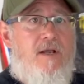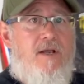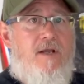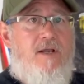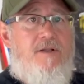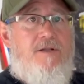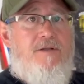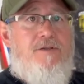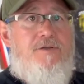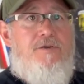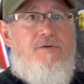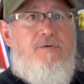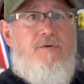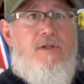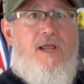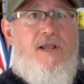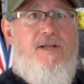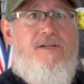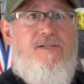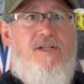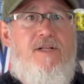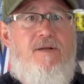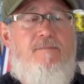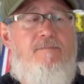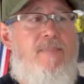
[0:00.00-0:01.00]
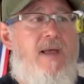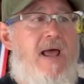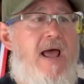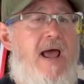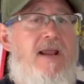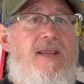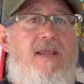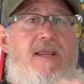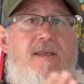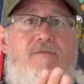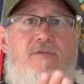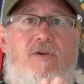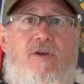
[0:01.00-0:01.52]
and the two legs in the
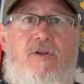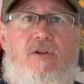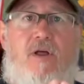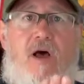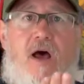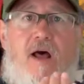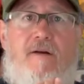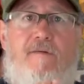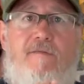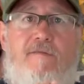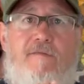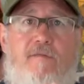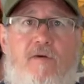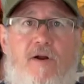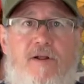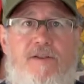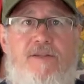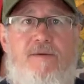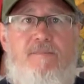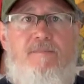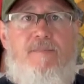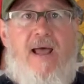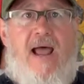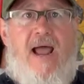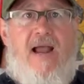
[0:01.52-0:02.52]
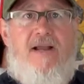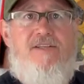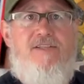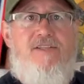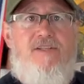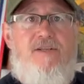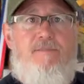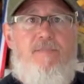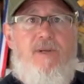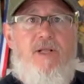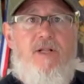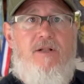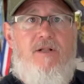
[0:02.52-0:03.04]
back give you a lot of front to back
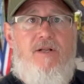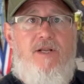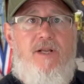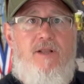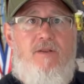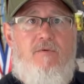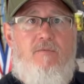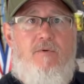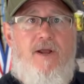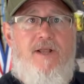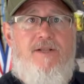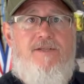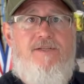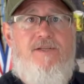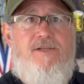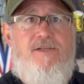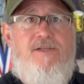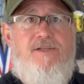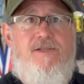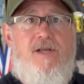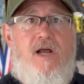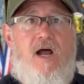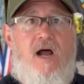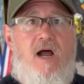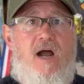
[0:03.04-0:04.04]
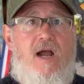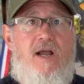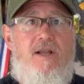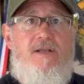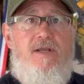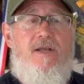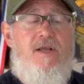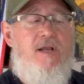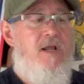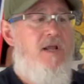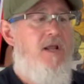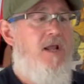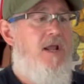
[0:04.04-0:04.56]
stability, the way it's designed,
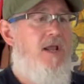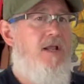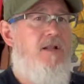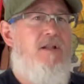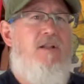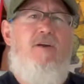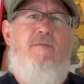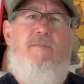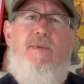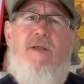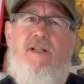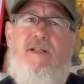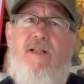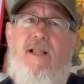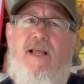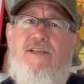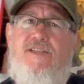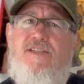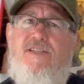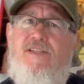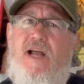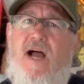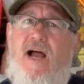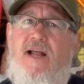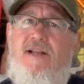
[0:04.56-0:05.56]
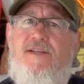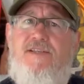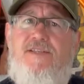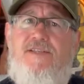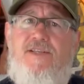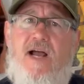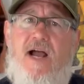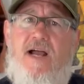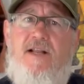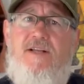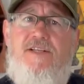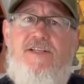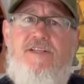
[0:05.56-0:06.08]
and a little bit less side to
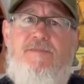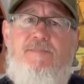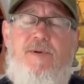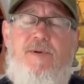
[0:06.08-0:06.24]
side